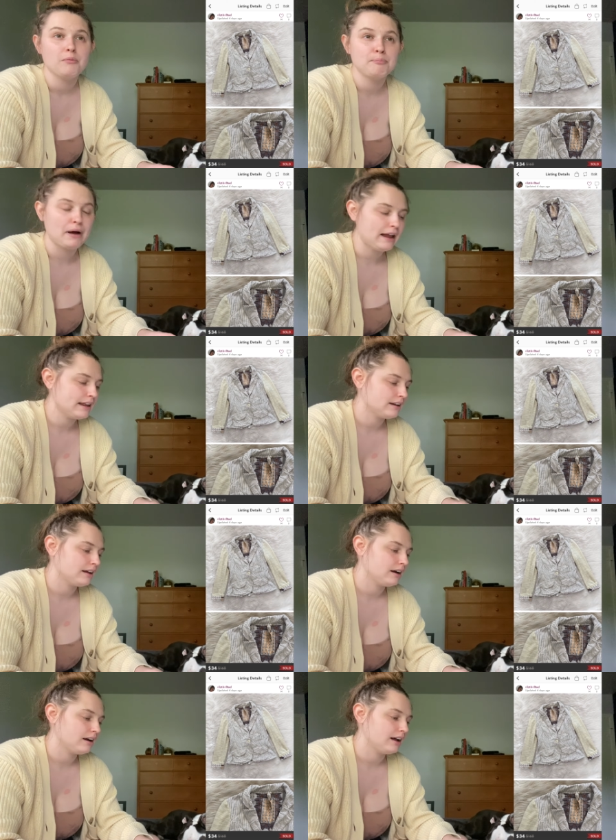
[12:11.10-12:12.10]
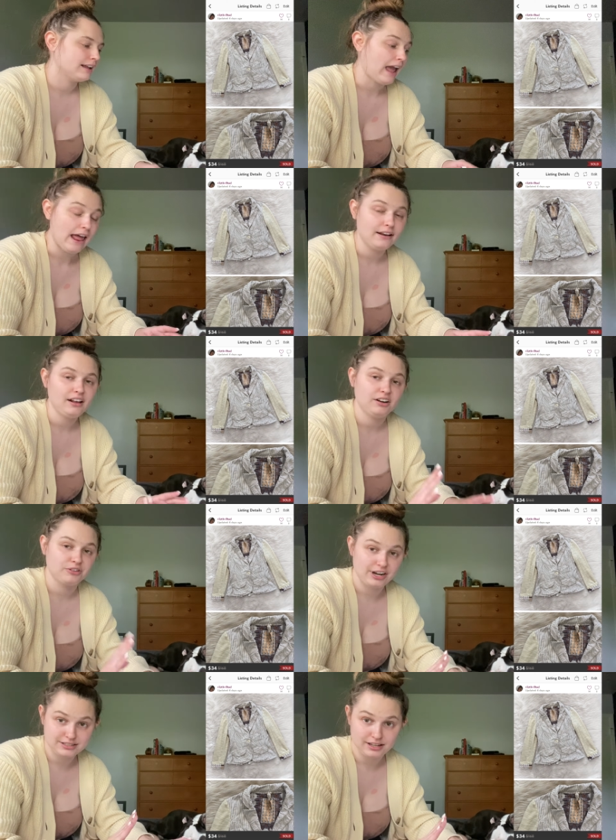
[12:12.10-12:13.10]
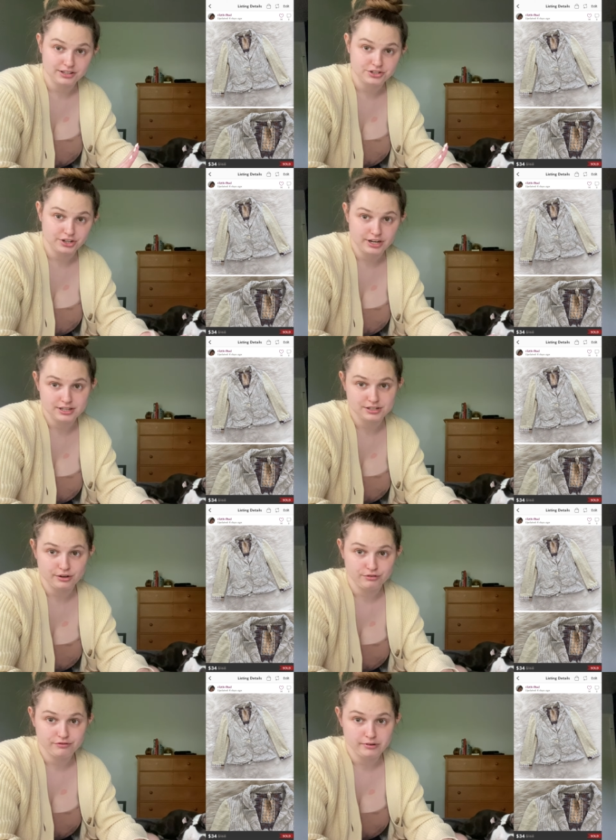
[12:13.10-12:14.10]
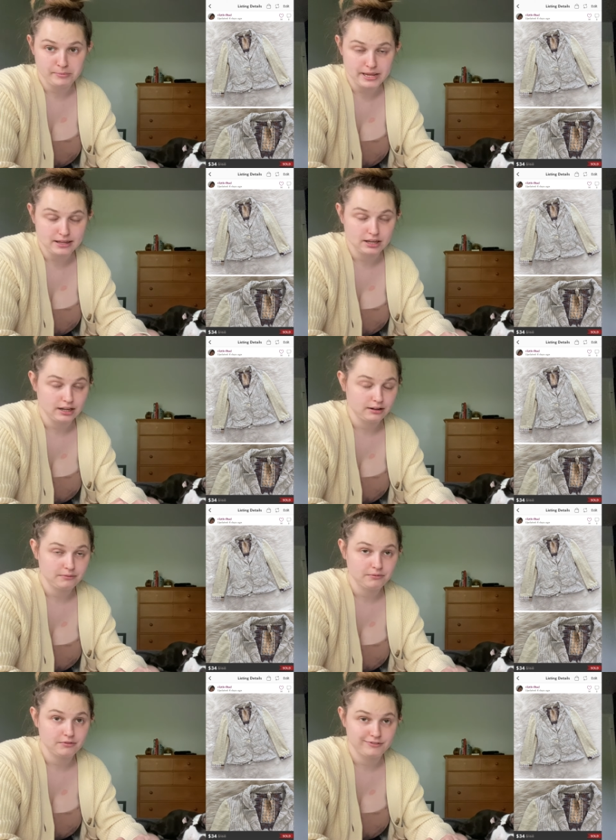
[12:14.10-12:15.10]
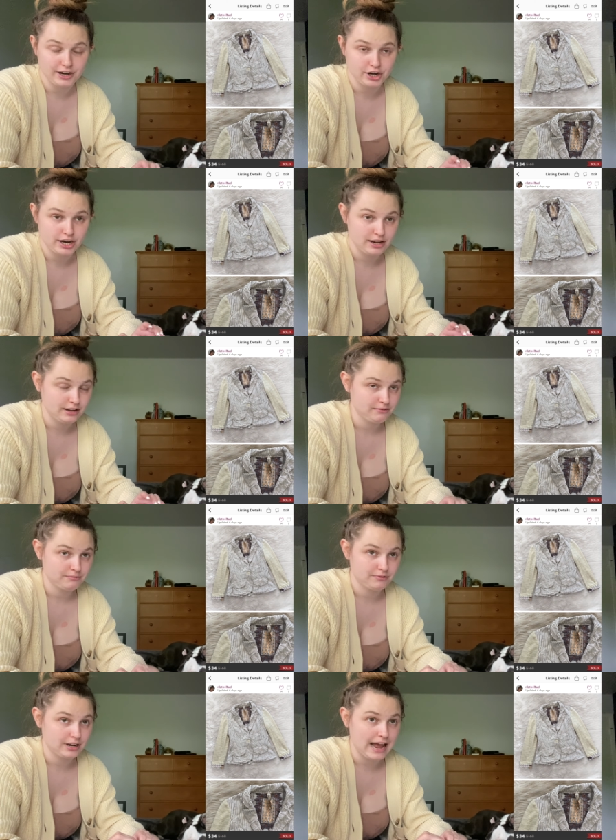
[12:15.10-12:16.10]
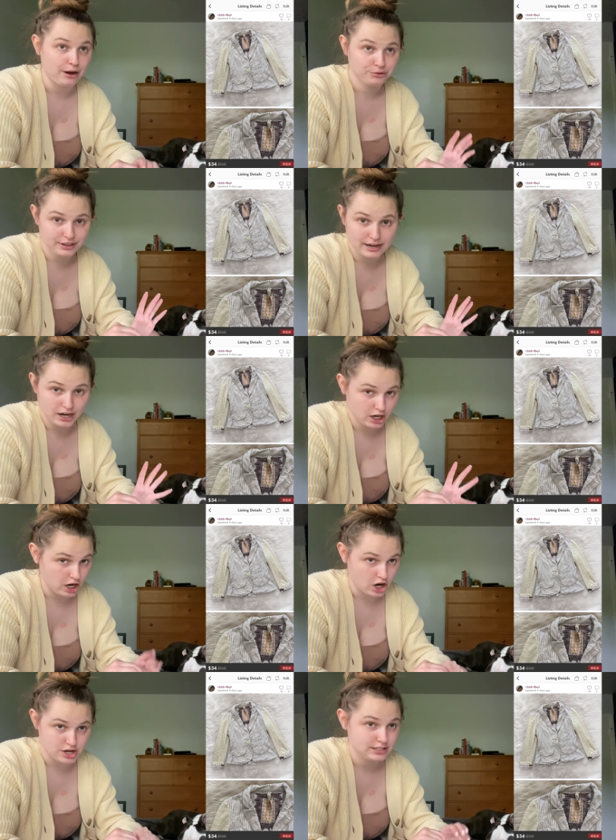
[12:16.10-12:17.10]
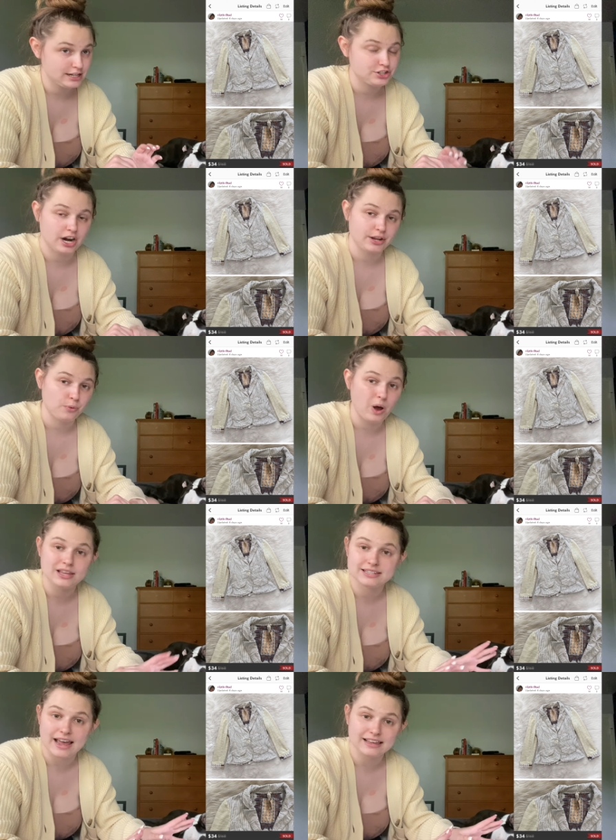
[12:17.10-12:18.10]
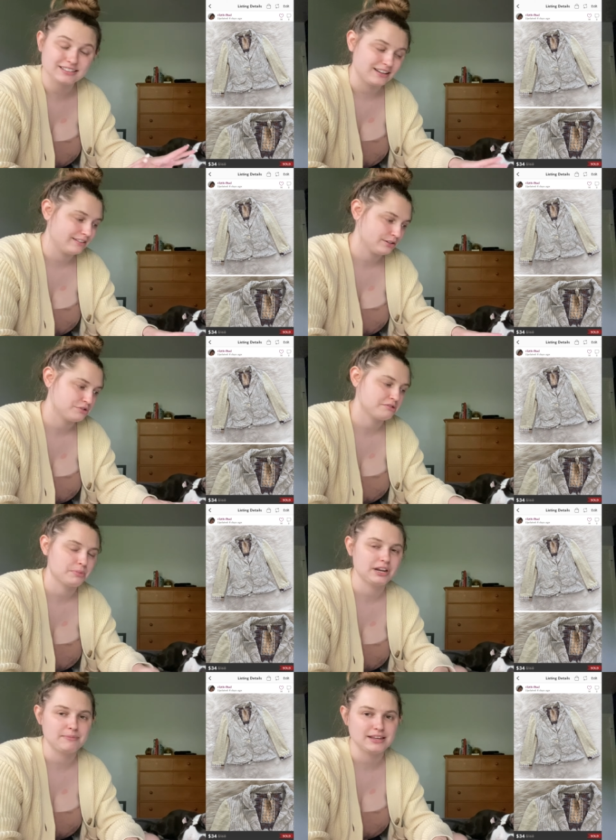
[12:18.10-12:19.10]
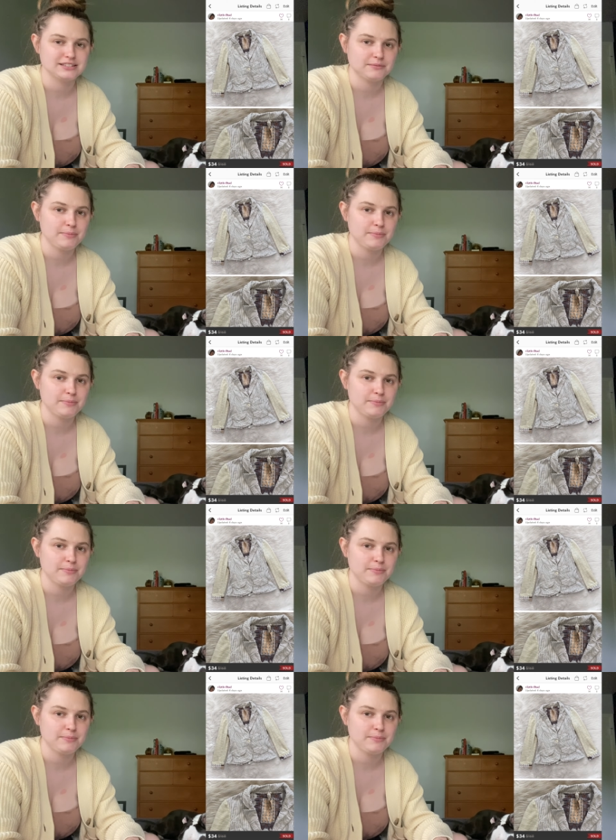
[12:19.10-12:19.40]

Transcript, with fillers: But again, Arata Silent Journey is known for being very out there, artsy, Johnny Was-esque, and this was a pretty basic